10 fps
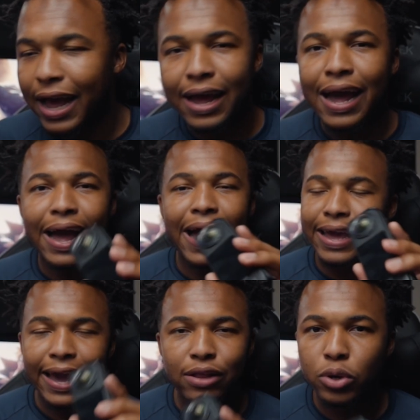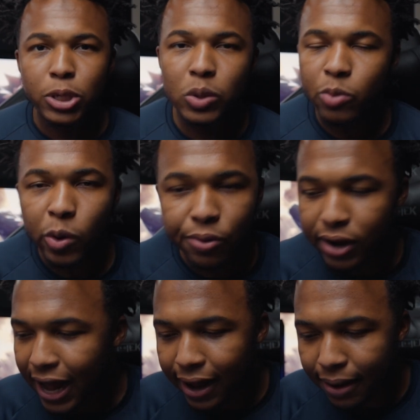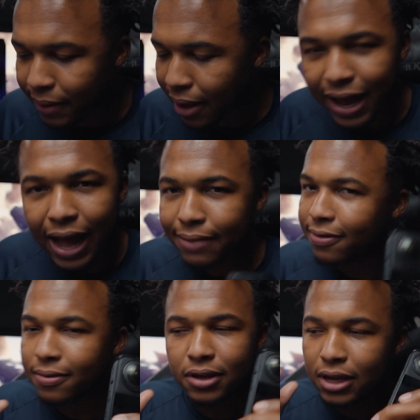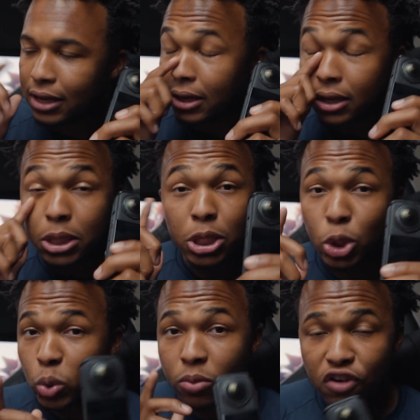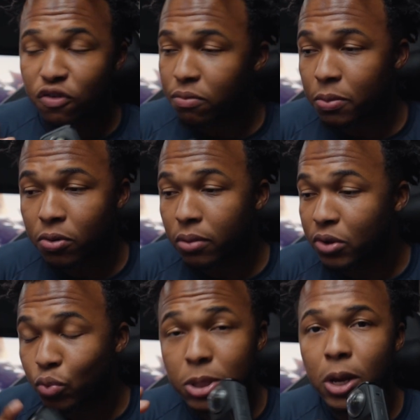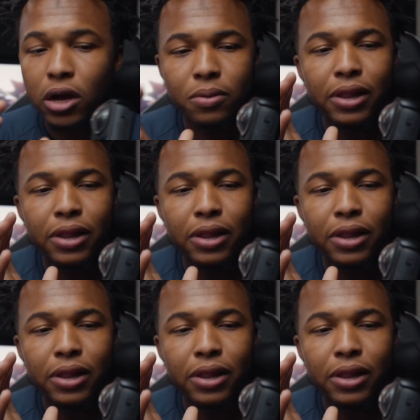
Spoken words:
I can't do this no more, bro. It's just too much for me, bro. I mean, we talking